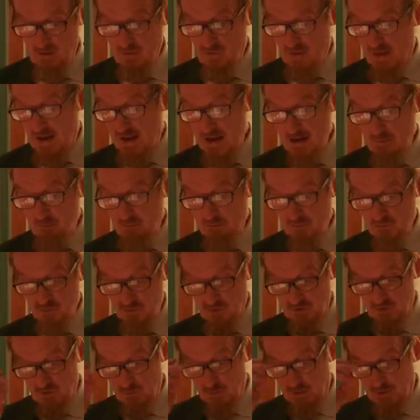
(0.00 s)
The aim,
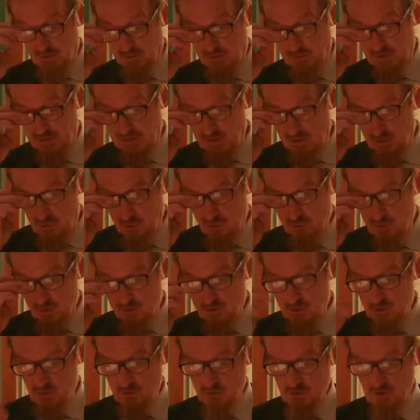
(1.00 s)
transparently, is to
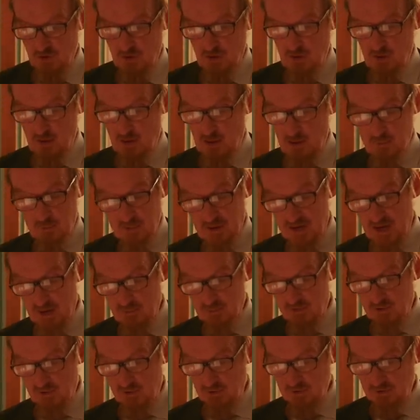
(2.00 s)
reduce and
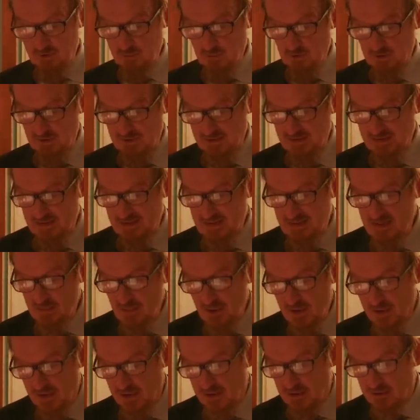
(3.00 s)
perhaps ultimately
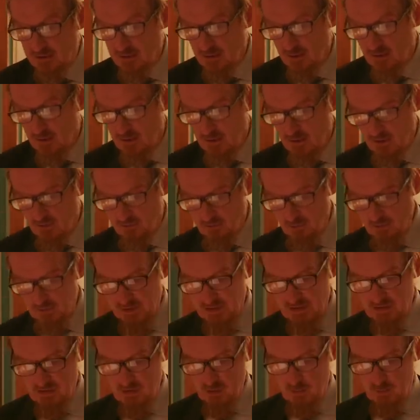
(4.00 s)
eliminate the fully
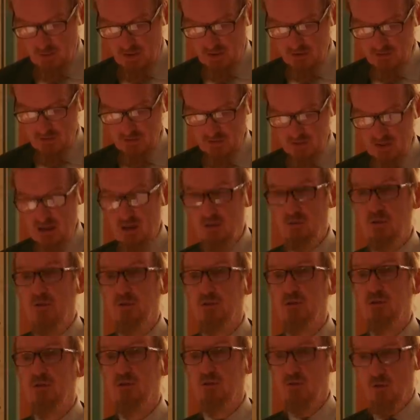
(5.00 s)
independent
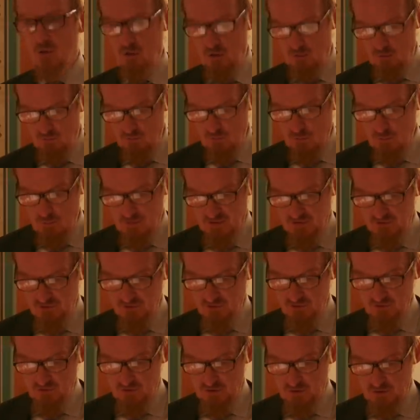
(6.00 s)
heritage of
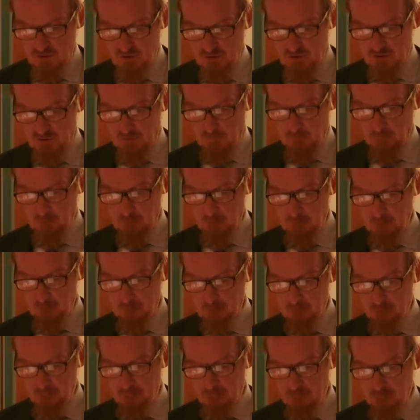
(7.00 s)
madrasa learning.
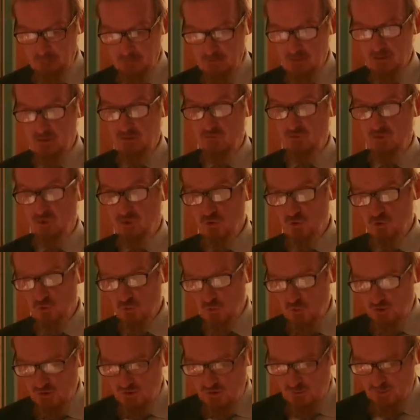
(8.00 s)
If students
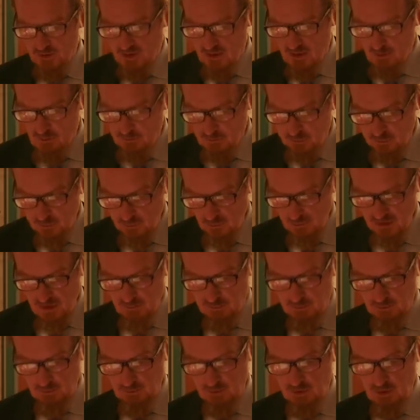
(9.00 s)
want to be
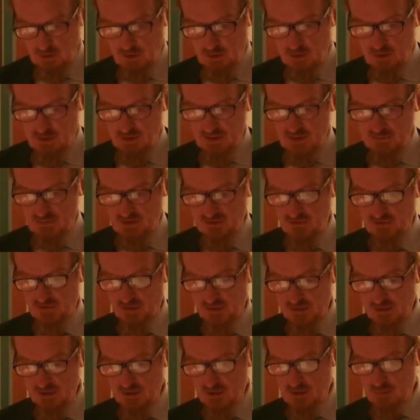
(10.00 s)
employable, they must
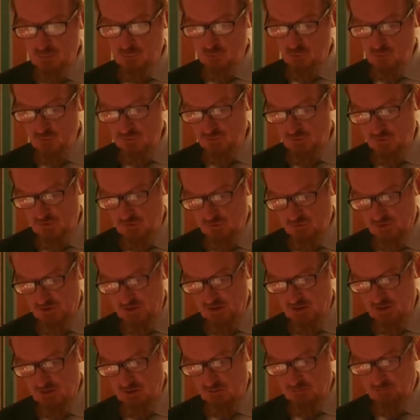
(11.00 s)
study an approved
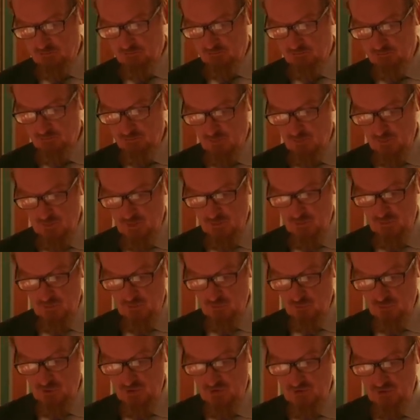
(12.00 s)
curriculum. There is
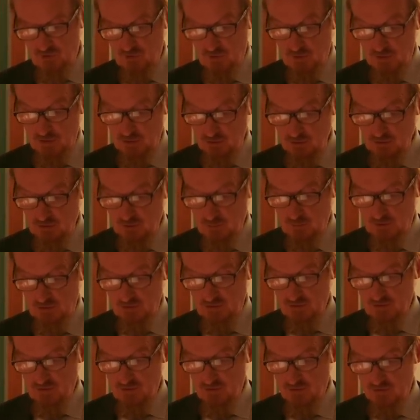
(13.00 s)
a risk that
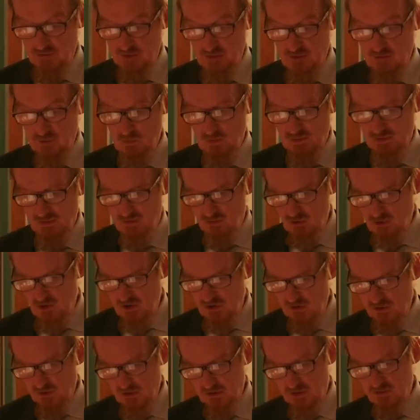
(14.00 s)
ultimately the state will
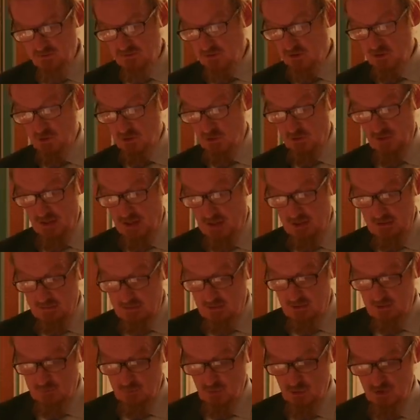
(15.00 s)
increasingly function as
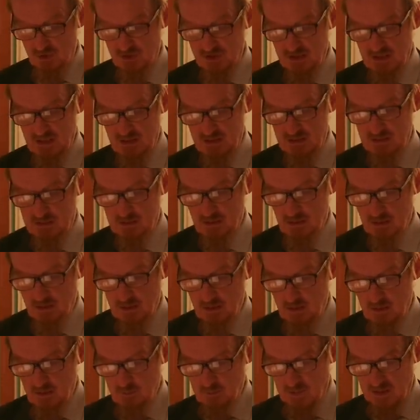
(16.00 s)
the mujtahid,
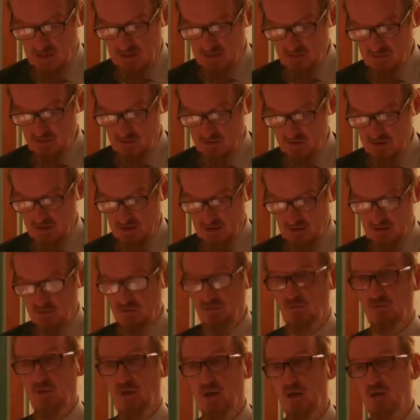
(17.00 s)
picking the
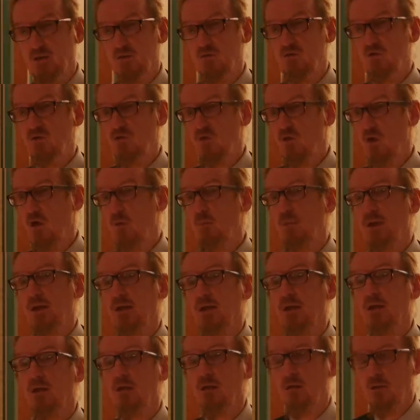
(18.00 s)
texts and
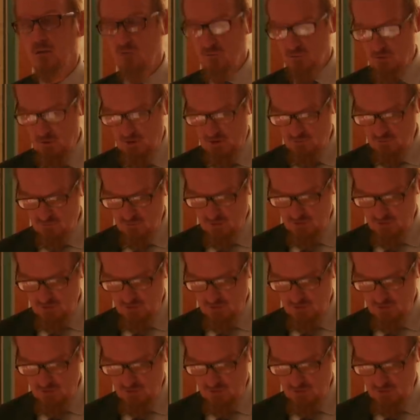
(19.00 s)
determining right